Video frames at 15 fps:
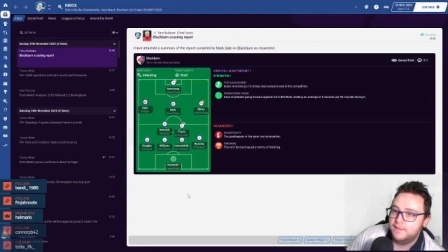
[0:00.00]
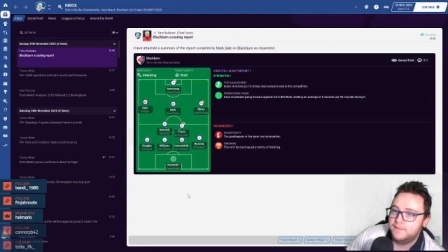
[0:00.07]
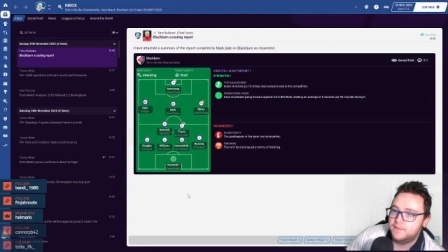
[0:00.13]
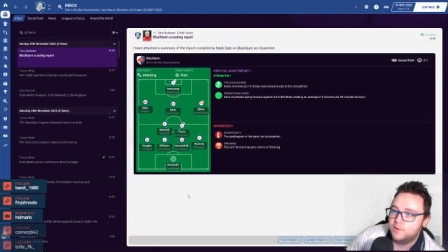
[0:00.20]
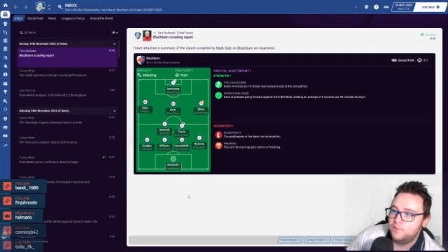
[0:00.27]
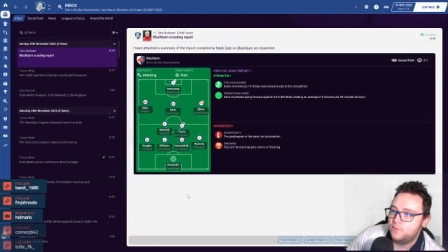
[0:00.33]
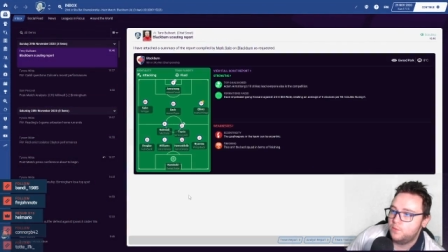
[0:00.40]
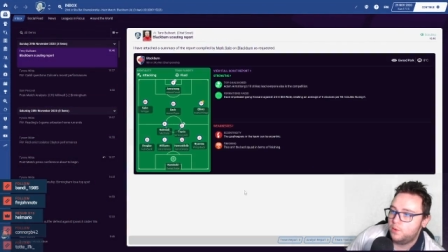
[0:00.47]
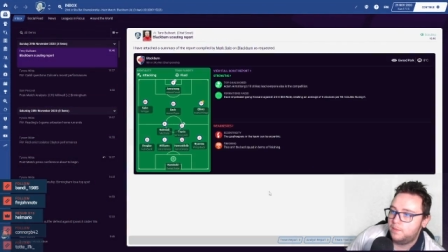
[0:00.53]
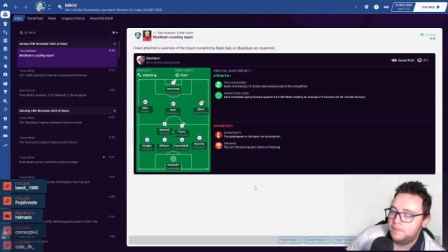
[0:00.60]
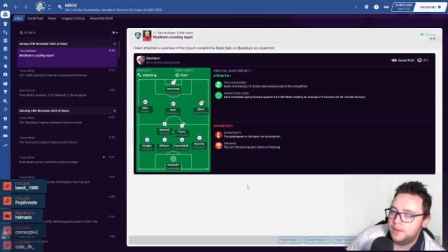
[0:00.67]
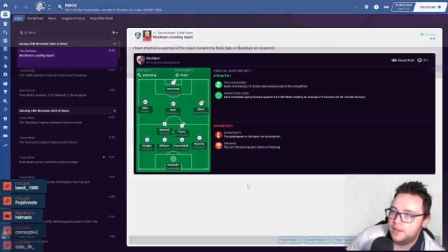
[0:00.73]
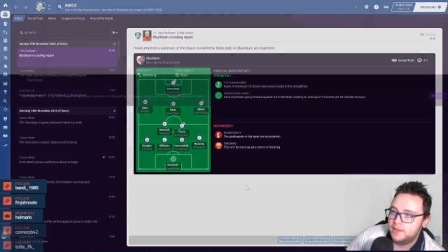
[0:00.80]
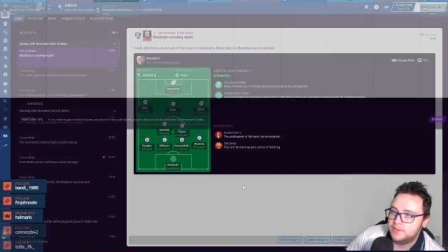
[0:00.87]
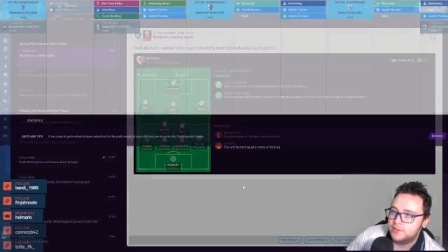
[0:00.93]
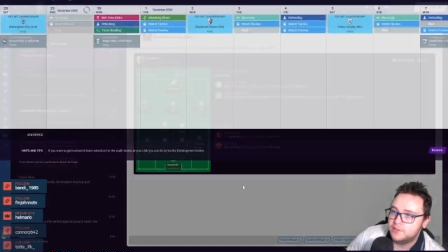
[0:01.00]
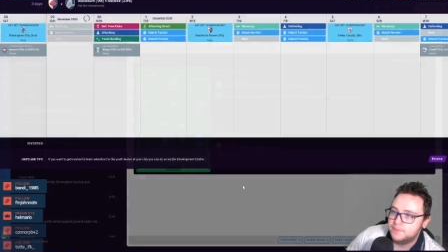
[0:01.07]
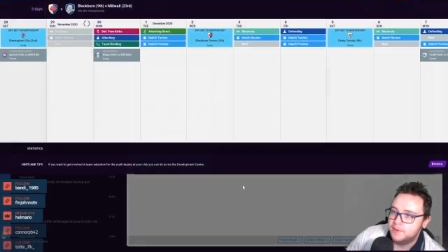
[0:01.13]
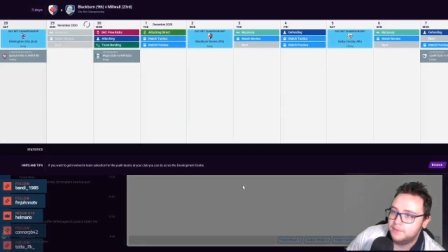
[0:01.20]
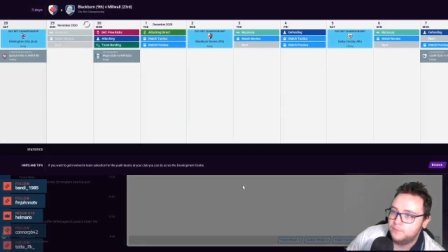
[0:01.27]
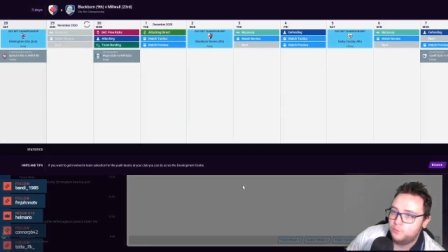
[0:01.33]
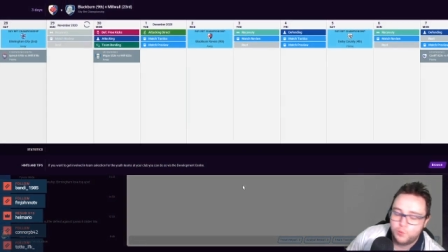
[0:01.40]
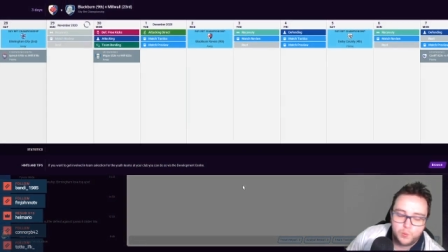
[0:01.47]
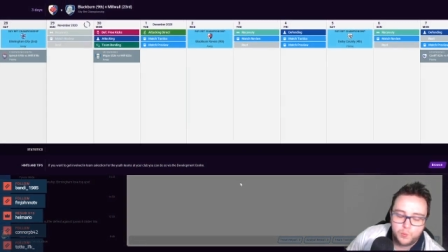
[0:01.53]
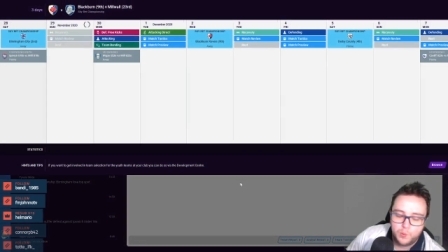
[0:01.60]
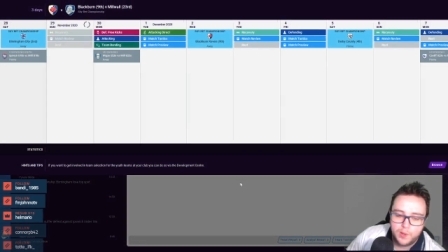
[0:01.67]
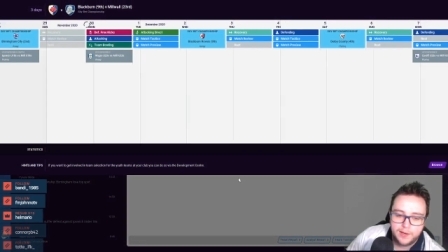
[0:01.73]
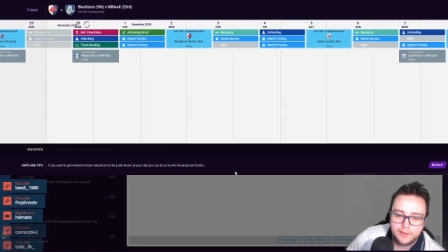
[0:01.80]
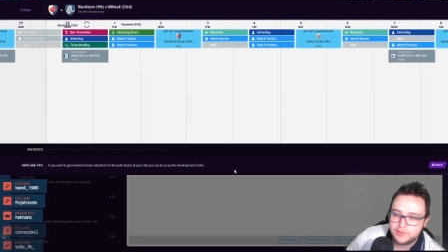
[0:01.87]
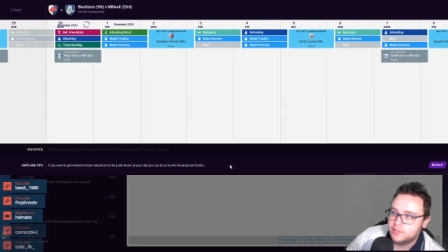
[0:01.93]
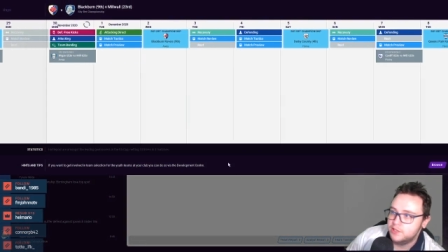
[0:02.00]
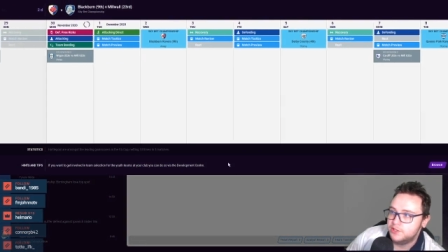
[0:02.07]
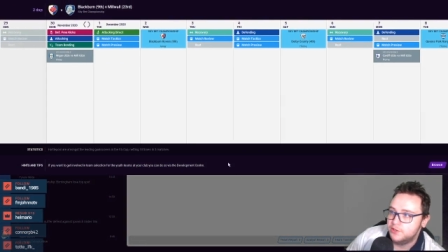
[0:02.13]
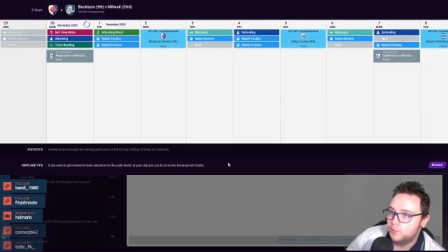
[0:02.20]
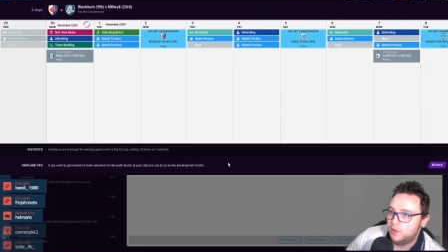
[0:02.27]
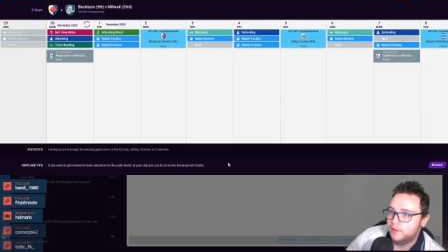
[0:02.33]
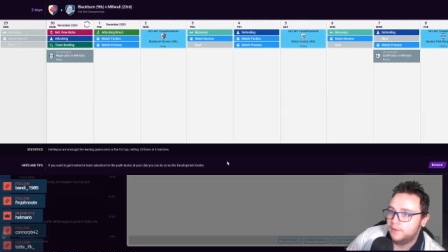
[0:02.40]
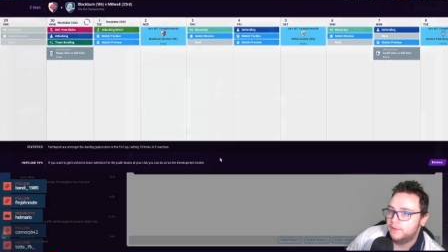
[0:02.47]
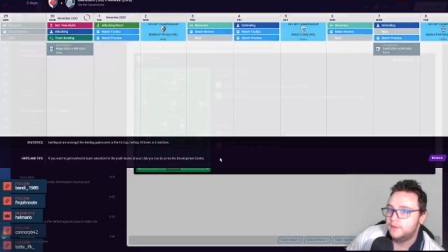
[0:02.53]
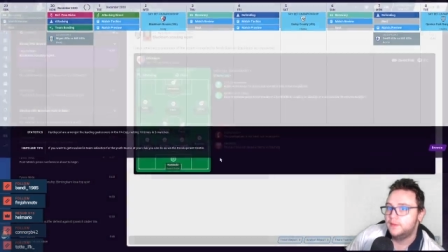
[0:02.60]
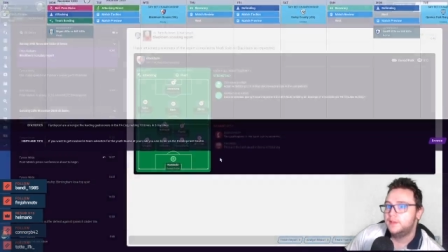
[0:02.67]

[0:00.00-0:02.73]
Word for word: Two for one barges. I mean, what else could you want?